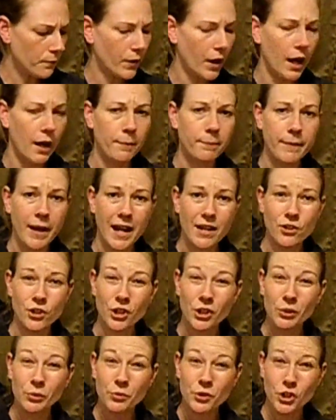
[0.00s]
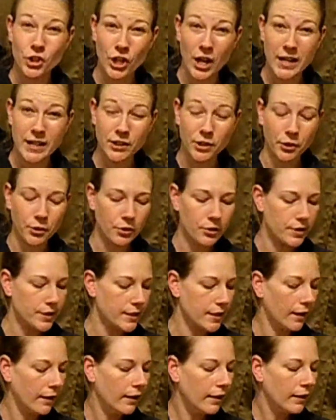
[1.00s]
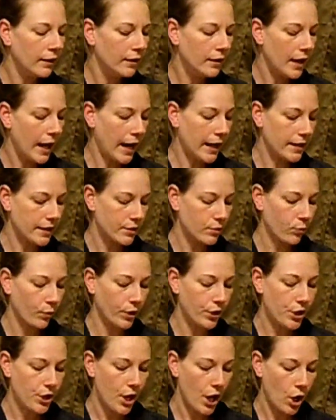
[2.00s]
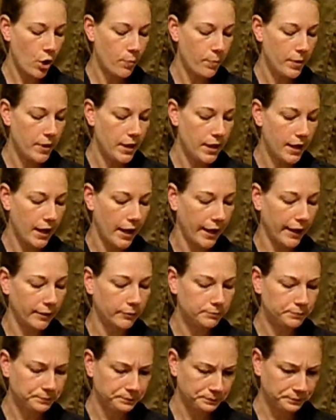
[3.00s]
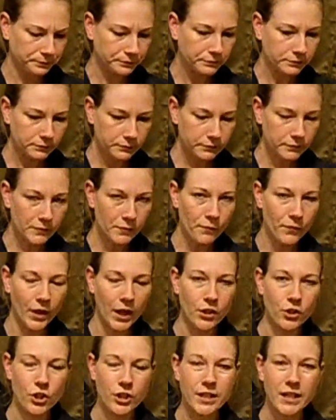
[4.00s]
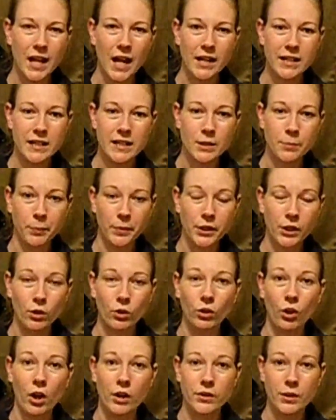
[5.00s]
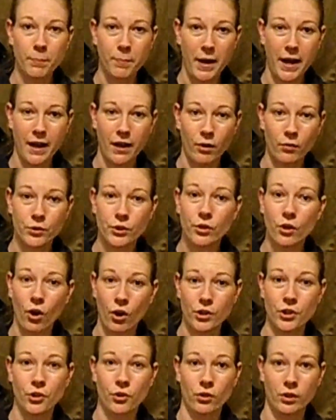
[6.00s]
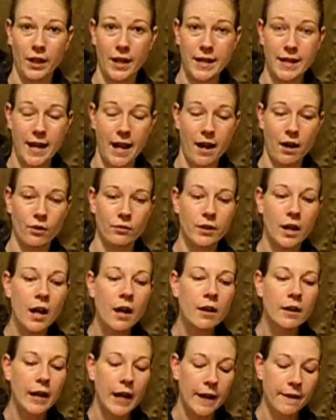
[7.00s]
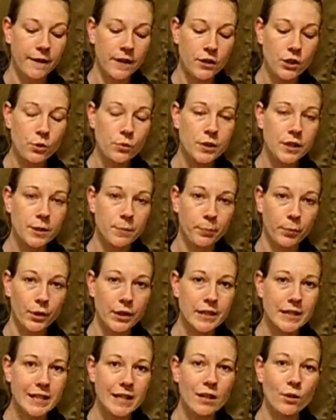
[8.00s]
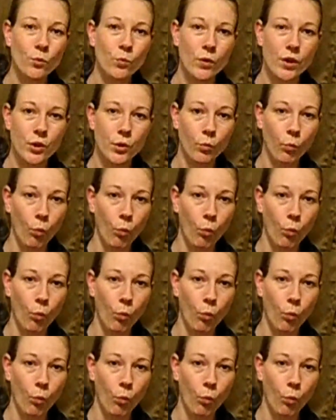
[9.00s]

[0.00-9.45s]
Magical Shakers, and it's where you open it up and just kind of sprinkle on the powder on your layout, and then you spritz it with